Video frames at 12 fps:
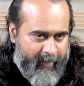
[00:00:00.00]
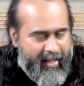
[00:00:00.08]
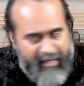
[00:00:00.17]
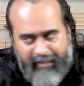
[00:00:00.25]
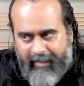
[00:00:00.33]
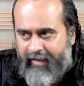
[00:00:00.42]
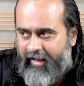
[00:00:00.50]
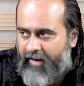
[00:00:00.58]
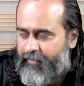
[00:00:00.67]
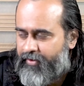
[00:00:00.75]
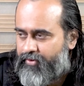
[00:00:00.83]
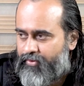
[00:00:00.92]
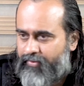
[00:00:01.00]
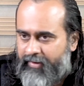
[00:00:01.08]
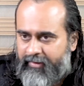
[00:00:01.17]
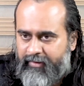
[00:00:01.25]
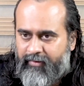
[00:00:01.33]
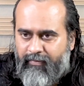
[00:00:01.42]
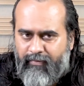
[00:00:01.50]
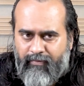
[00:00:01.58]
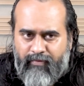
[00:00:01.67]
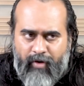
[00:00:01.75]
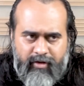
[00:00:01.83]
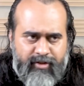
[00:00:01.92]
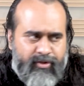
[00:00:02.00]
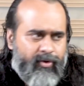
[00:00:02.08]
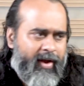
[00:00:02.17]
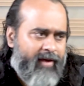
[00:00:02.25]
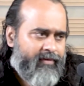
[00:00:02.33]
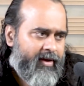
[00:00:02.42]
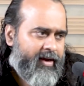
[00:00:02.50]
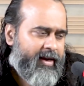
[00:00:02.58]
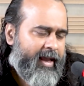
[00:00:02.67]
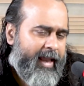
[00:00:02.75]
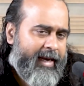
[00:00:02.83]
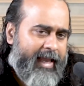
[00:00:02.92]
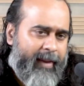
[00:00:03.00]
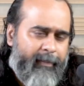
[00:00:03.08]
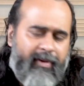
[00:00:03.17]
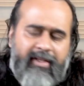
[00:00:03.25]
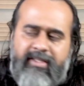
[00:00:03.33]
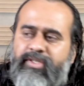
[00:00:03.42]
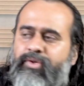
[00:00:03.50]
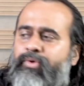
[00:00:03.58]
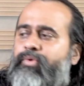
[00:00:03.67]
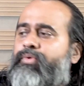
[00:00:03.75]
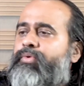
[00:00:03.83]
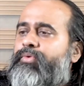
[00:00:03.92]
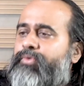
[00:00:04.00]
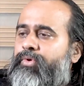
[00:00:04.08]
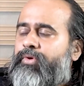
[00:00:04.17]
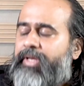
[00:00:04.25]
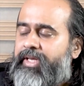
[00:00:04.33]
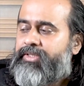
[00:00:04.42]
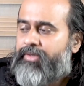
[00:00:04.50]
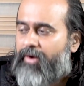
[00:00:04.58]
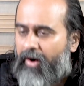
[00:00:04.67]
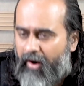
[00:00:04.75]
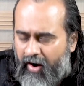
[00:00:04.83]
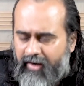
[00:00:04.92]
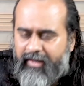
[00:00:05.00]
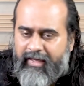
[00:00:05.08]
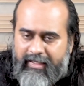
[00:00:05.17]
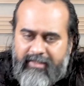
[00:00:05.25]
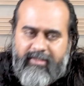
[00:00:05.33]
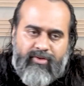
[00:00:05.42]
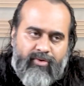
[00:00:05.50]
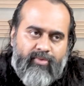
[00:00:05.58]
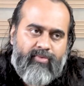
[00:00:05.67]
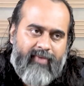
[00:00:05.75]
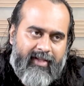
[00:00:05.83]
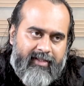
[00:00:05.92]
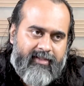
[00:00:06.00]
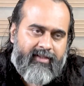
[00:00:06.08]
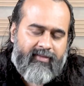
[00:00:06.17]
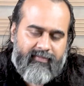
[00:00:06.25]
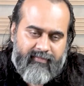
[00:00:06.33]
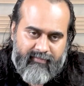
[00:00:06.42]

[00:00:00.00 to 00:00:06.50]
Anything can be true wealth. Whatsoever enables you to reach God is true wealth.